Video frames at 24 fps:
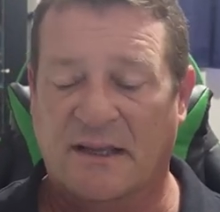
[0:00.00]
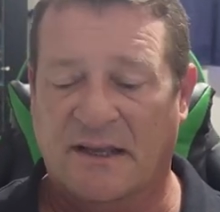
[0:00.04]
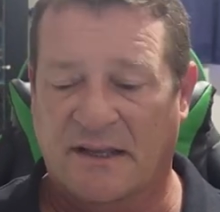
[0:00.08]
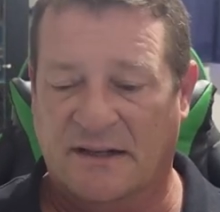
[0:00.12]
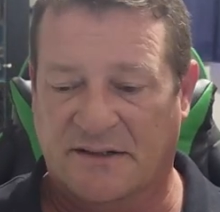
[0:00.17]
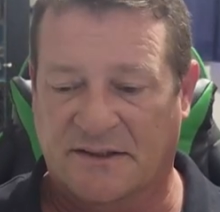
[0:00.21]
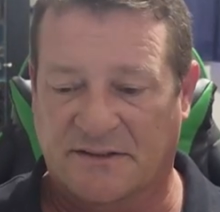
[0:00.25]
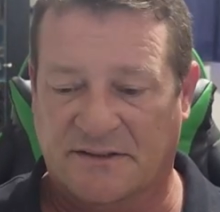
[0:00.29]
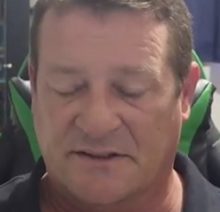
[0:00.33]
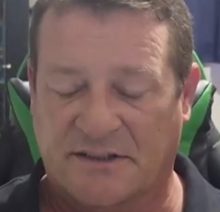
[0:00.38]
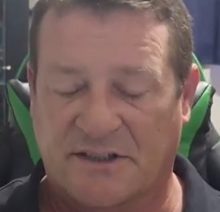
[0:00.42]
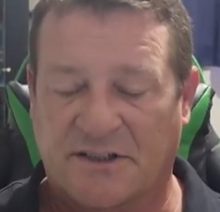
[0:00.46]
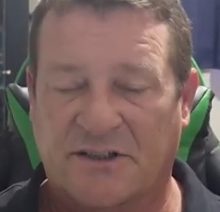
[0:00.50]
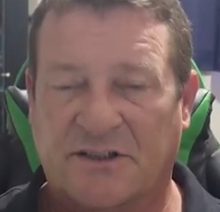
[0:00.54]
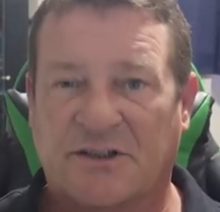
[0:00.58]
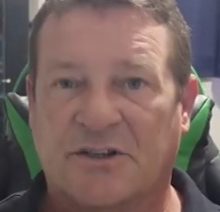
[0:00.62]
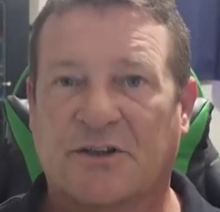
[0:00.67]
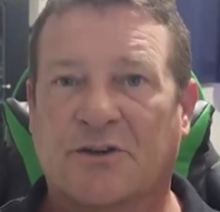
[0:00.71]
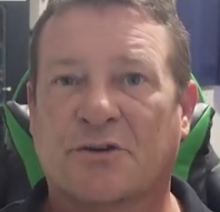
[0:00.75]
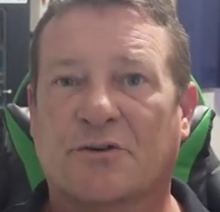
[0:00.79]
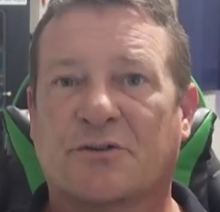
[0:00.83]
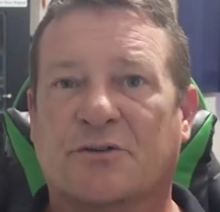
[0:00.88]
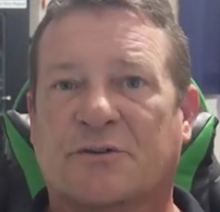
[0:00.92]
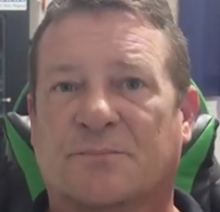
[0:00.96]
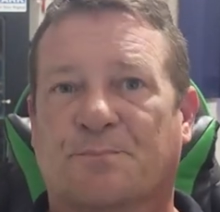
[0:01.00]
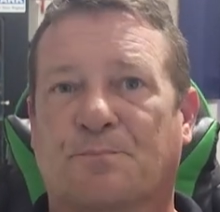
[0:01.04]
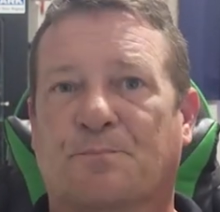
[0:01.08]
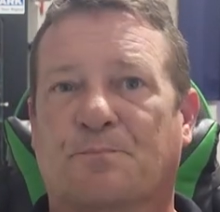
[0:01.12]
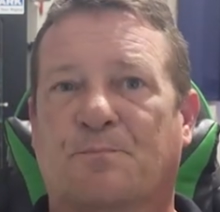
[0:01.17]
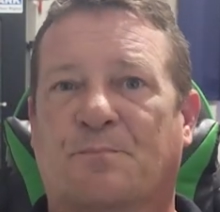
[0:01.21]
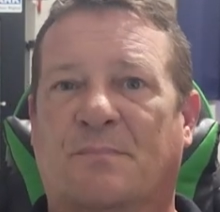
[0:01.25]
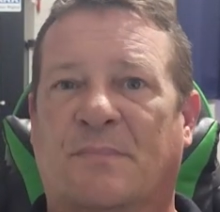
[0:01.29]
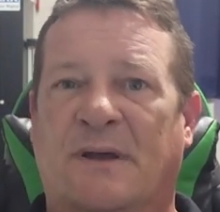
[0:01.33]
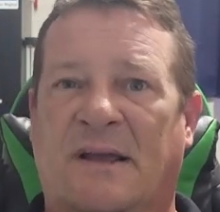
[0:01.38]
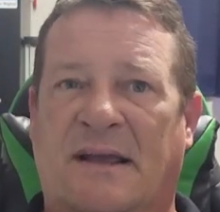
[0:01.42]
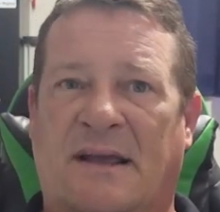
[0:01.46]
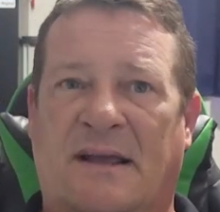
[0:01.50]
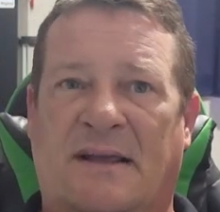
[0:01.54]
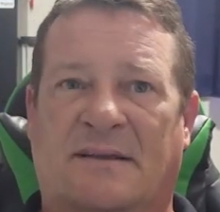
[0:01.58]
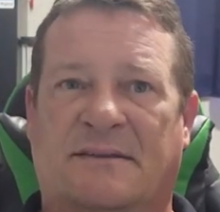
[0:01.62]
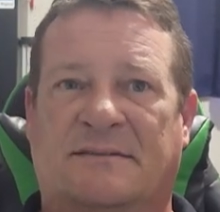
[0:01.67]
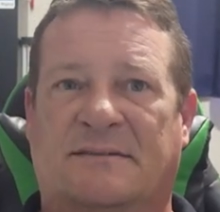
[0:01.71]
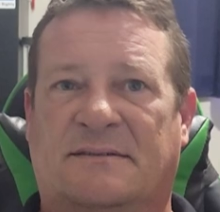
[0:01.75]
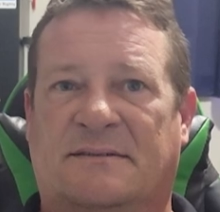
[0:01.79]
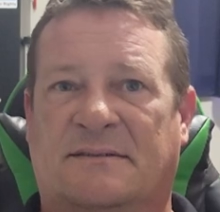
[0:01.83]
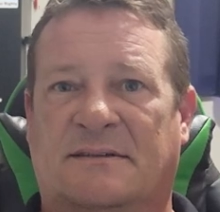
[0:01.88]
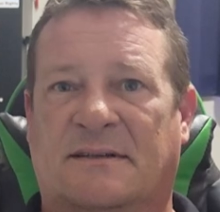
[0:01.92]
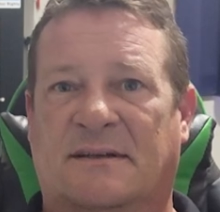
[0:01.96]
in this huge
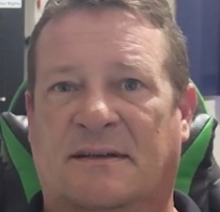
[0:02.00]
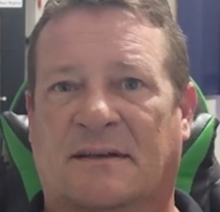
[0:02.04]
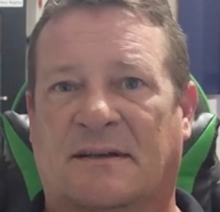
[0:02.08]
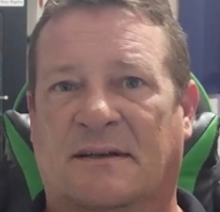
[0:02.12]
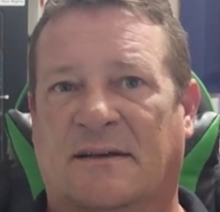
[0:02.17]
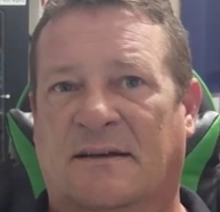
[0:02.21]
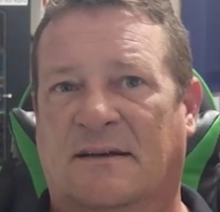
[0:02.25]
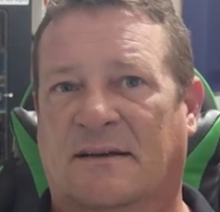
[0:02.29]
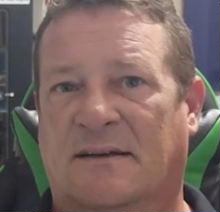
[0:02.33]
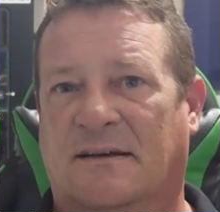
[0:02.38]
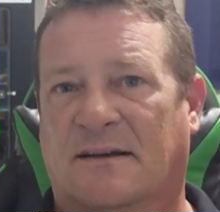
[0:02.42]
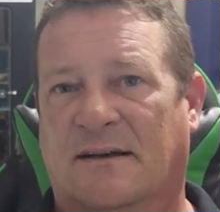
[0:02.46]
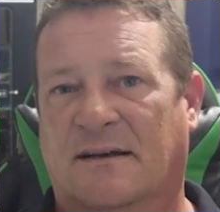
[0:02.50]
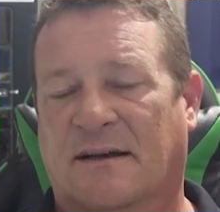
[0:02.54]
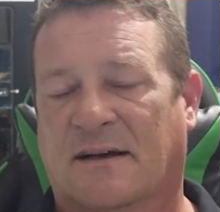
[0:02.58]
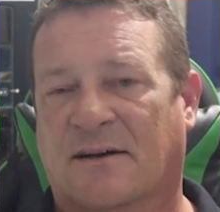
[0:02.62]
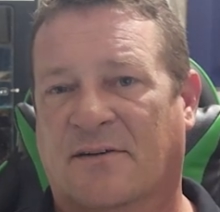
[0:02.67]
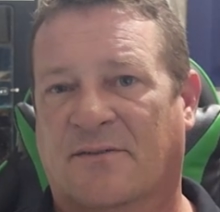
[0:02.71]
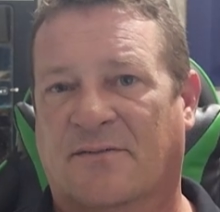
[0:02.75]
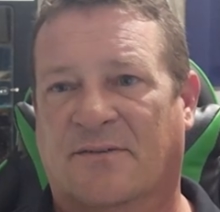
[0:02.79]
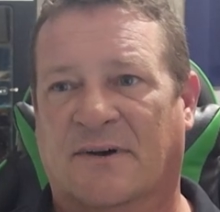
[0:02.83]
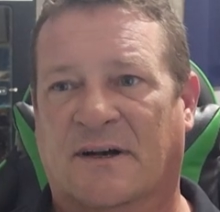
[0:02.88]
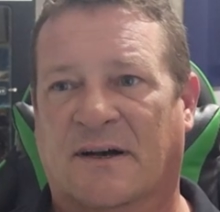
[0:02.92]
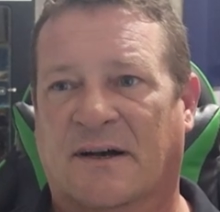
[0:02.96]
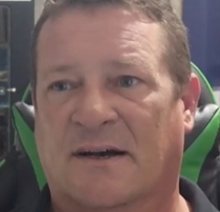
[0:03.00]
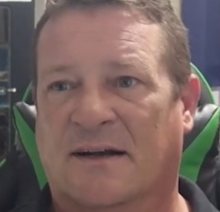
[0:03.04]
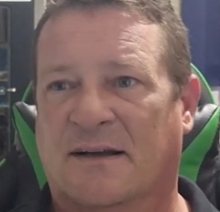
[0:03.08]
mass of